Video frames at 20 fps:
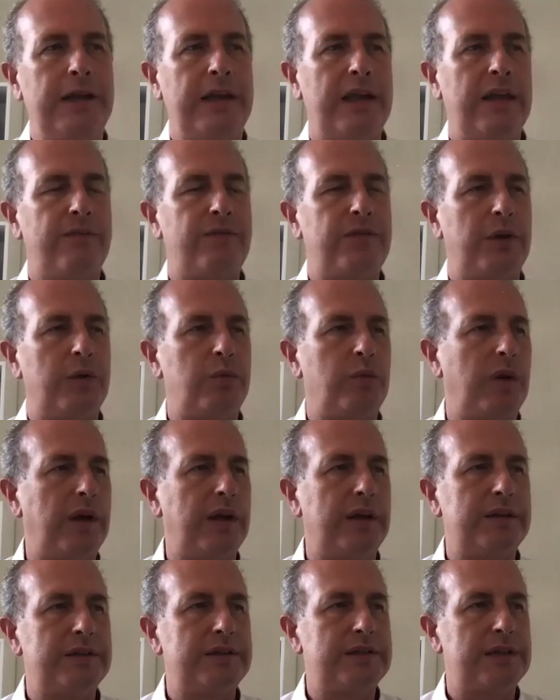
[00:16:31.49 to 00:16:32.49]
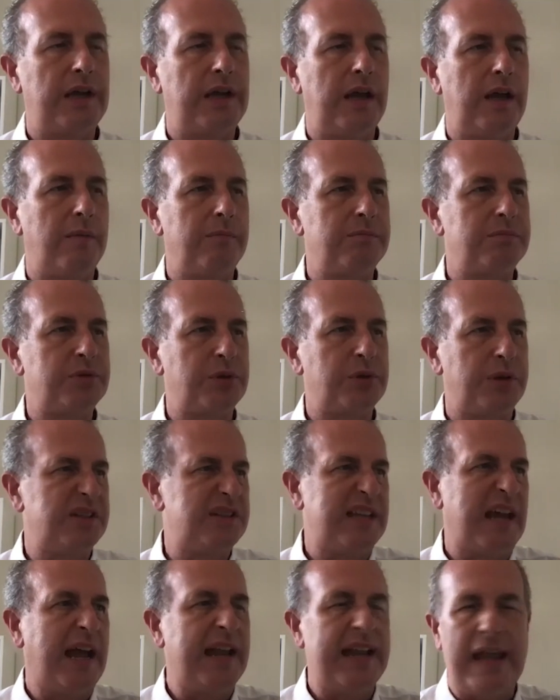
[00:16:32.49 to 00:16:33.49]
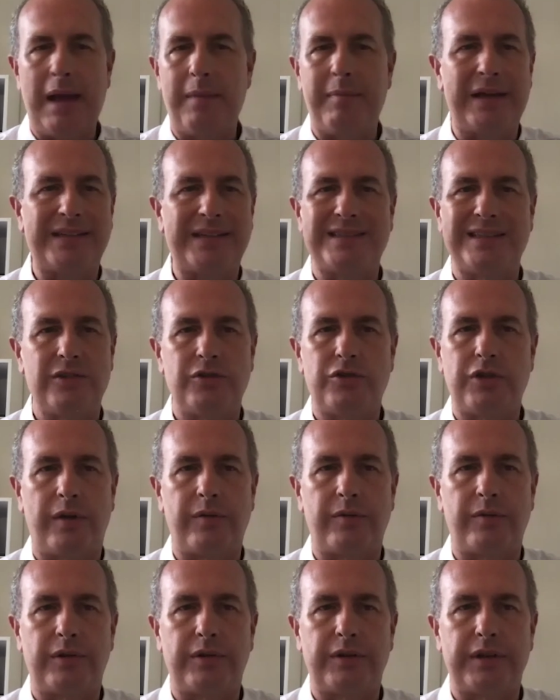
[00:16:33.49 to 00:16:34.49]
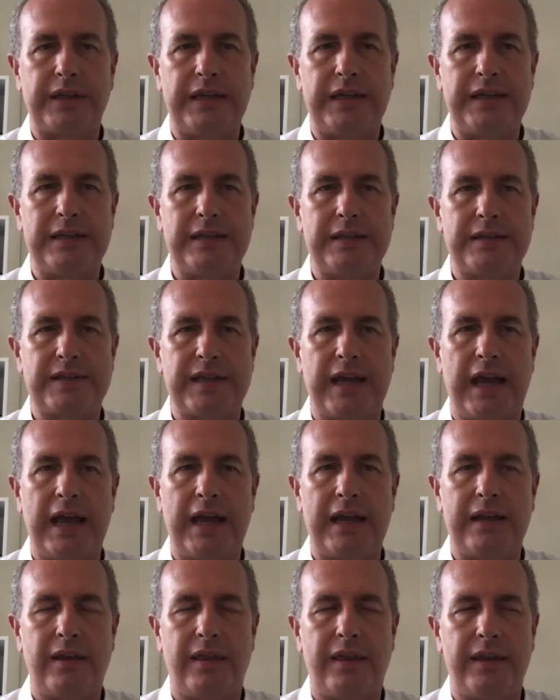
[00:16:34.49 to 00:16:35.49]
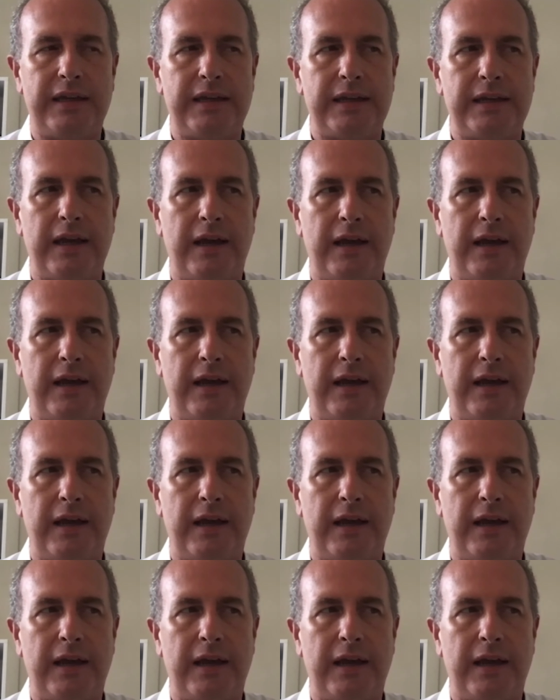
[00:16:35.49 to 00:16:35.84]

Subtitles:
if it was sort of dynamics in general inside the